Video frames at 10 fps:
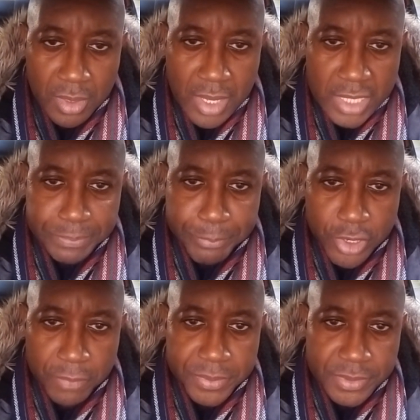God's
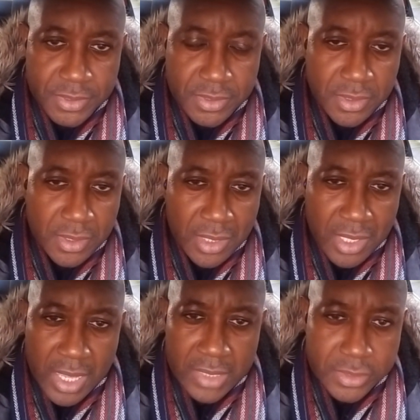purpose,
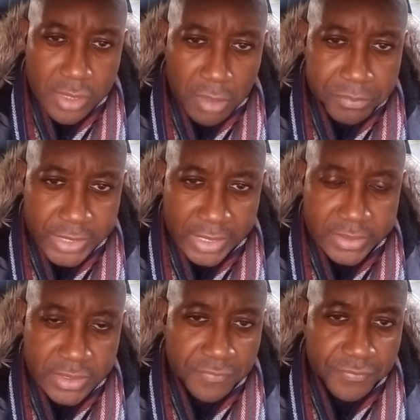God's
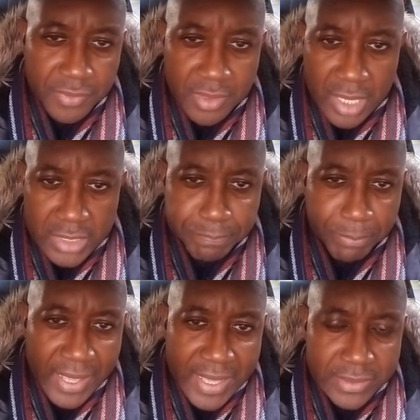objective. God's
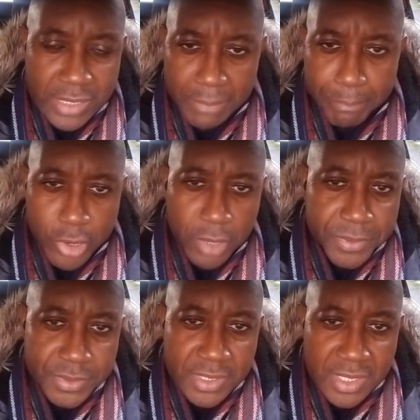plan, God's
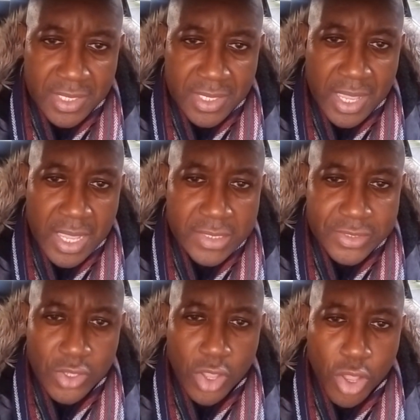purpose,
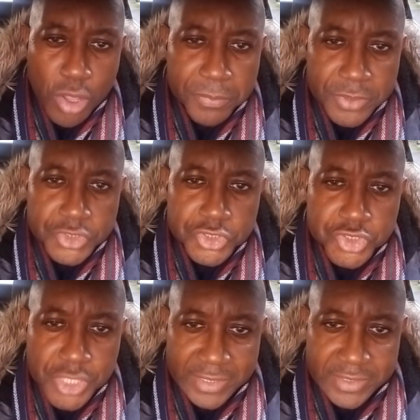God's
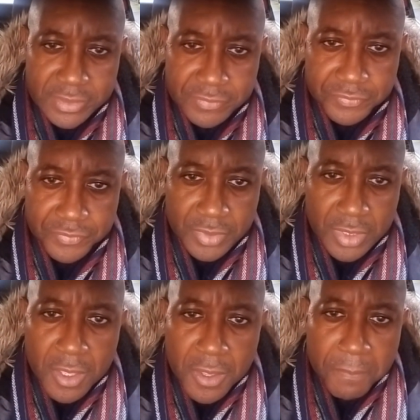objective.
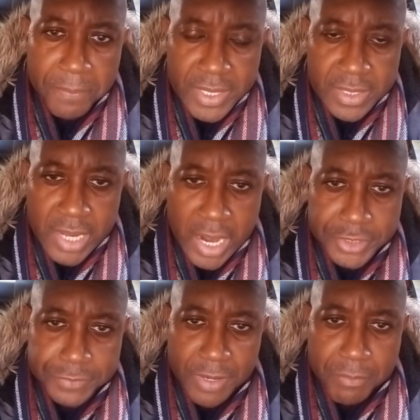Be
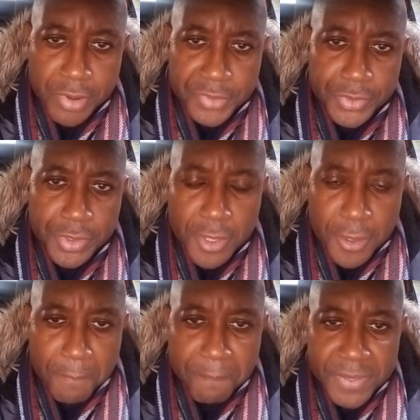encouraged, my brother.
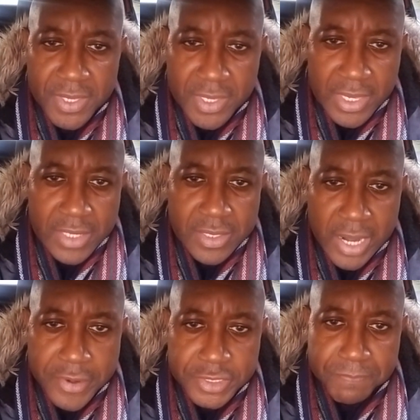Be
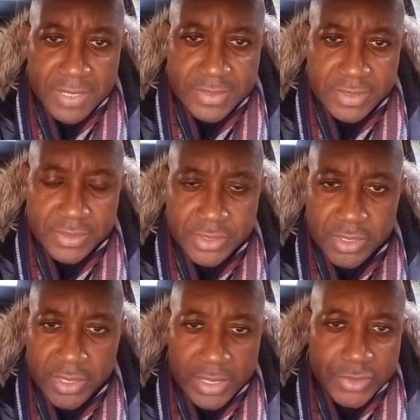encouraged, my
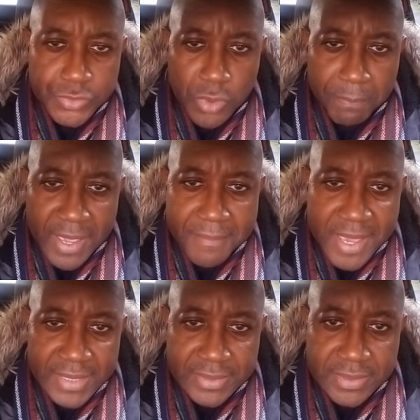sister. It's not by
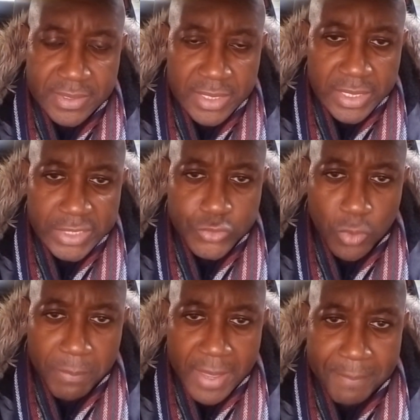might. It's
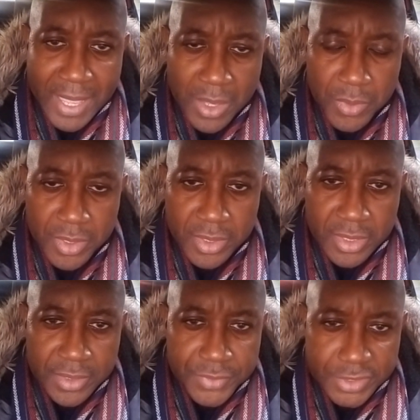not by power.
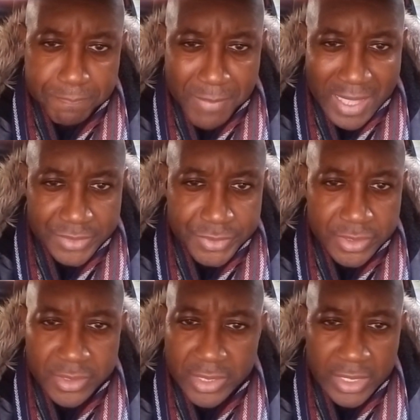This
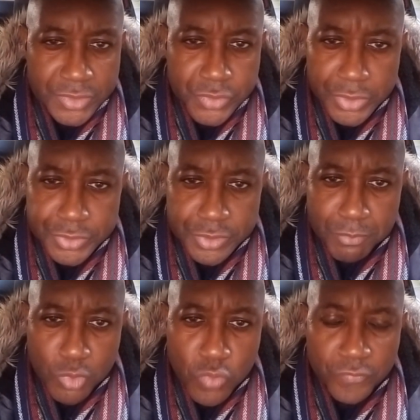mountain is going to
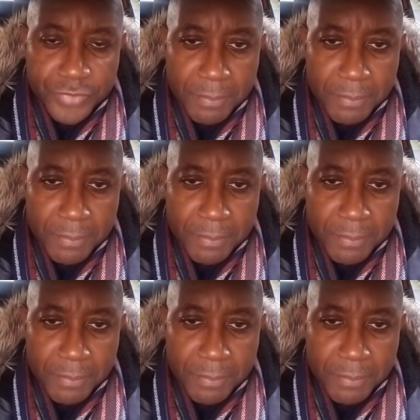move.